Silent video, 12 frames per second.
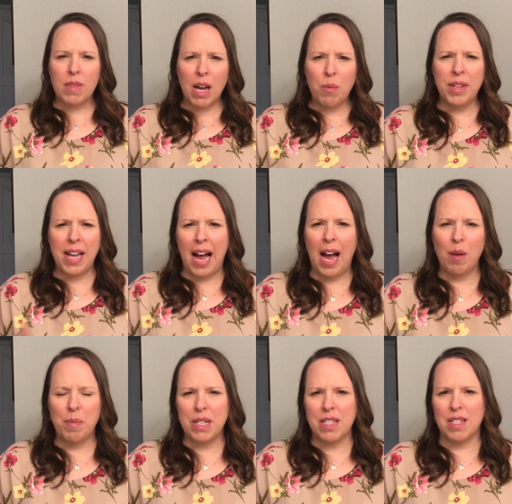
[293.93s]
And when that
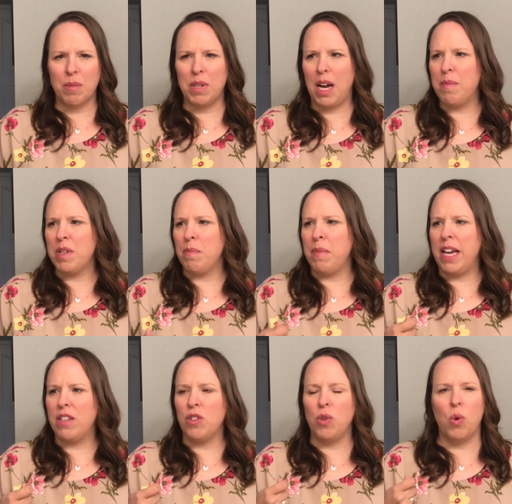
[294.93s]
happens, sometimes it
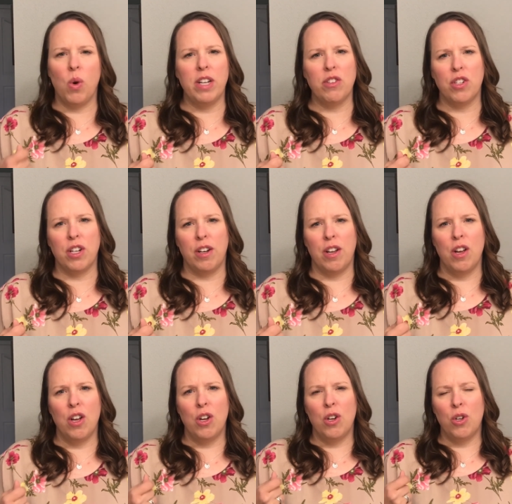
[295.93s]
makes you question
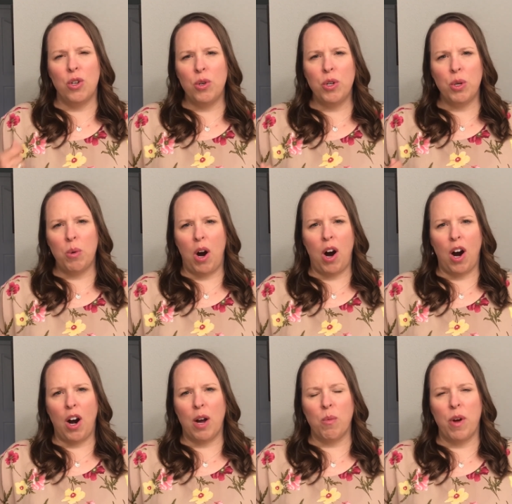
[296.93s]
who you
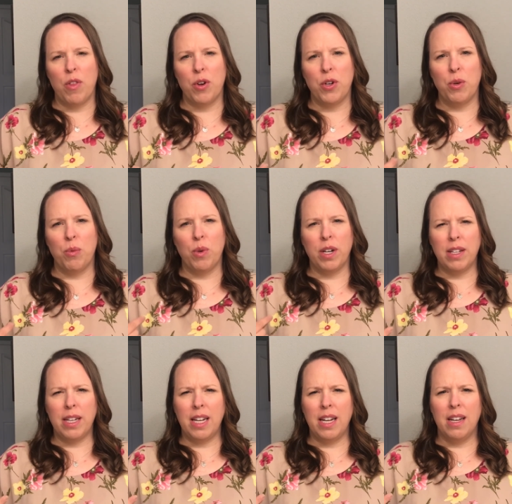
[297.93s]
are and whether you
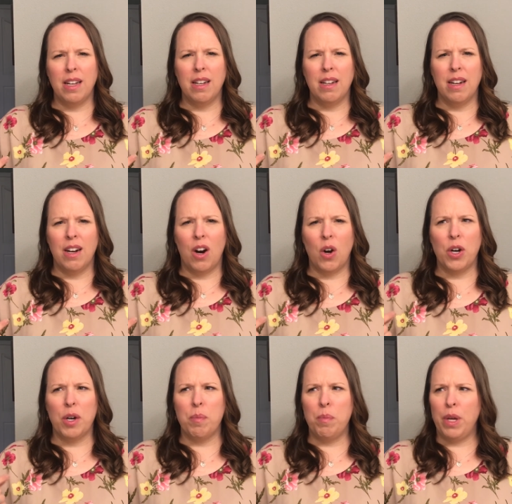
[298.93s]
really are
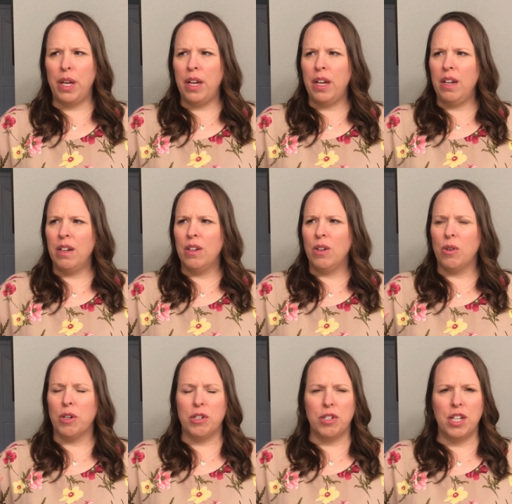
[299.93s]
going to be
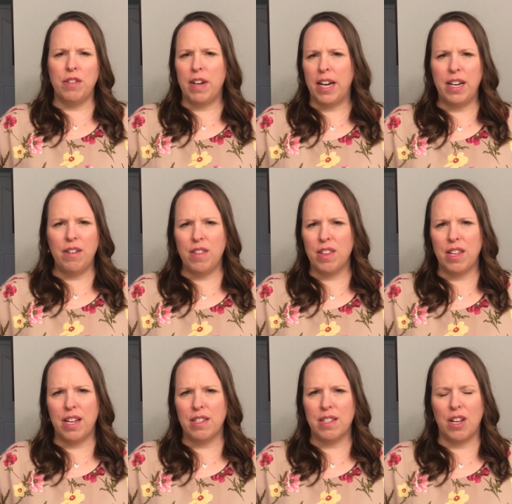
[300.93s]
or achieve any of the
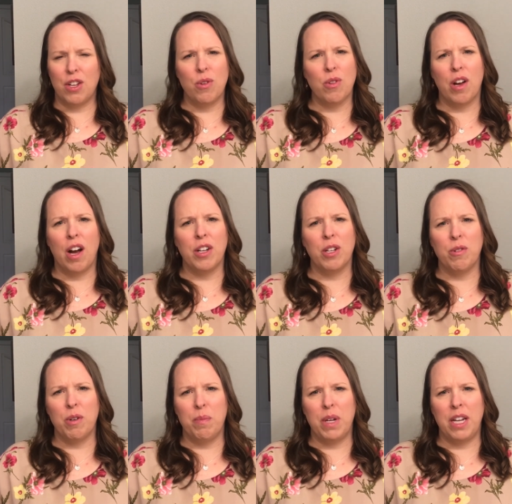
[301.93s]
things that you thought you
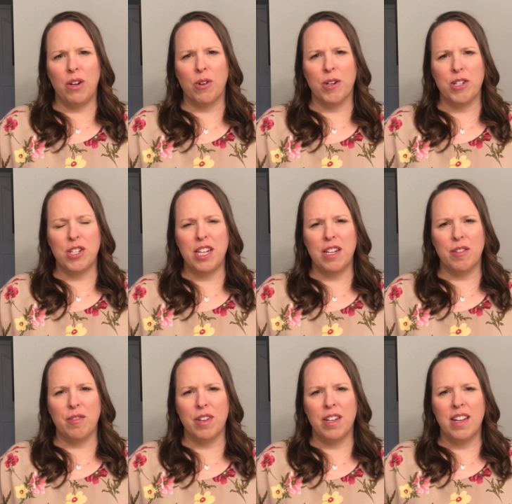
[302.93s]
would be or achieve.